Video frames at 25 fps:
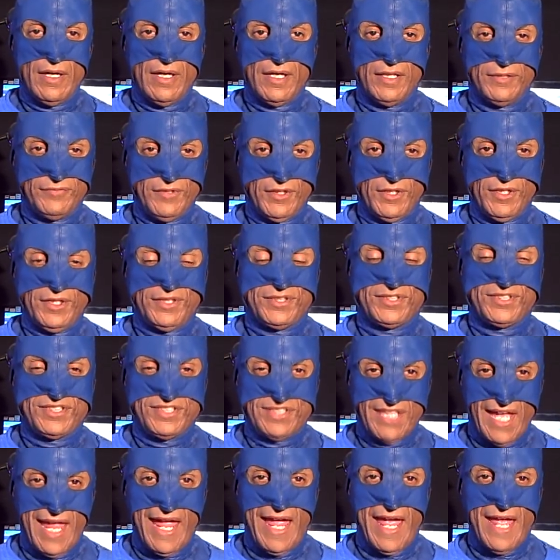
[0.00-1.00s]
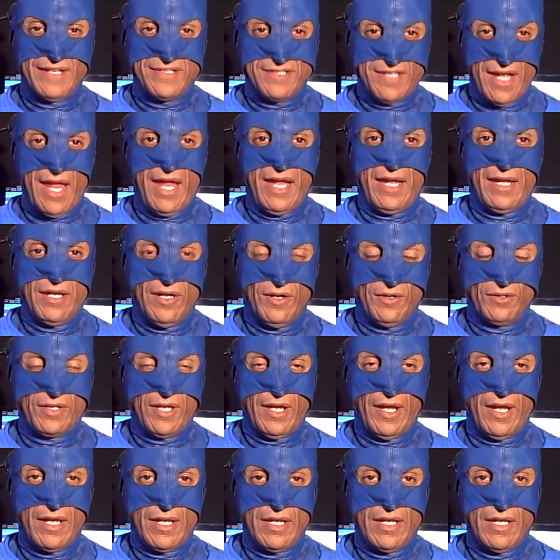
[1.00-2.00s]
very sad day,
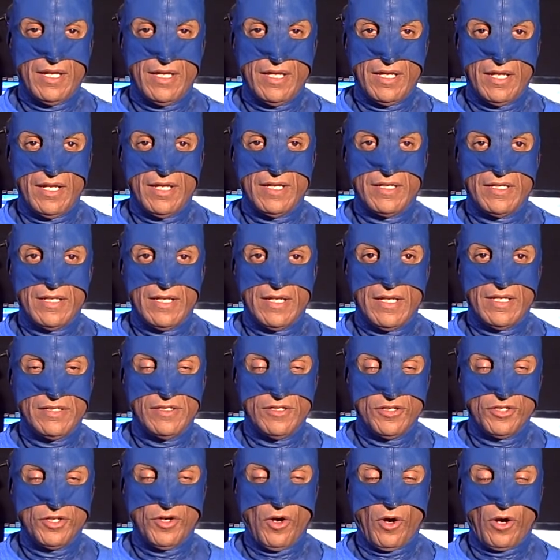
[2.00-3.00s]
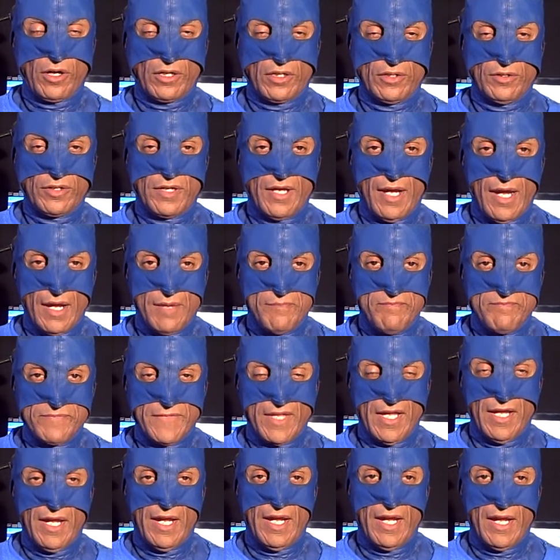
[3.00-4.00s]
okay, in New York, okay,
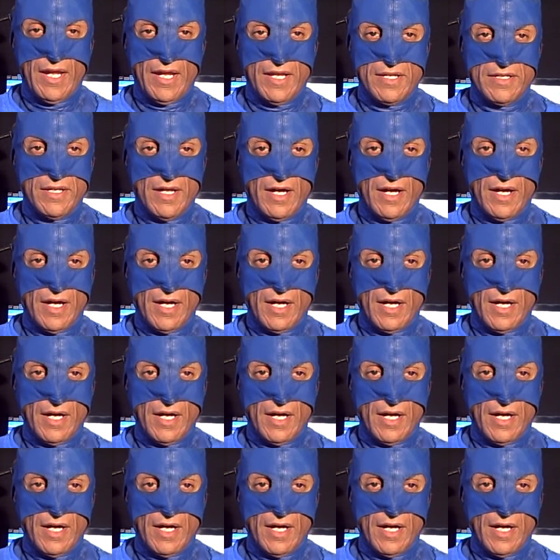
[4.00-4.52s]
and